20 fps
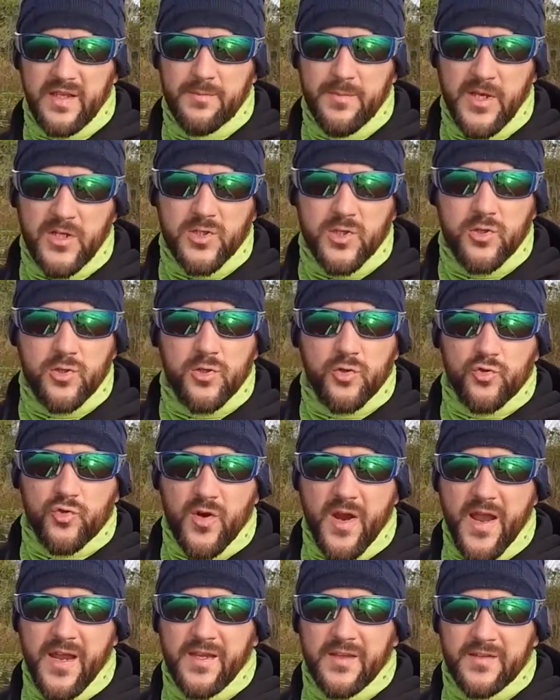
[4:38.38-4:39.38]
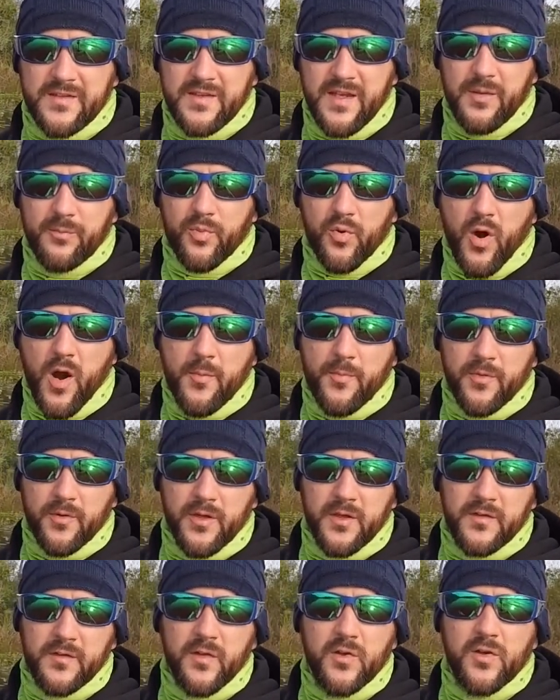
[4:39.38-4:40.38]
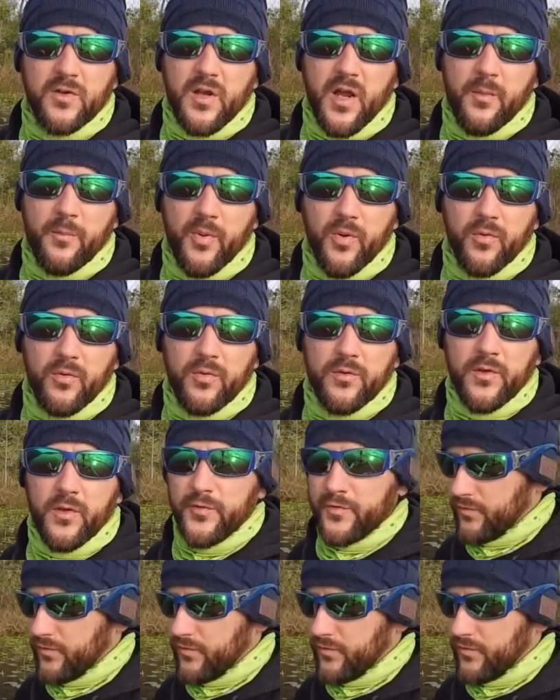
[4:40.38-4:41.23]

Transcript: make sure your drag is set properly so you're not pulling those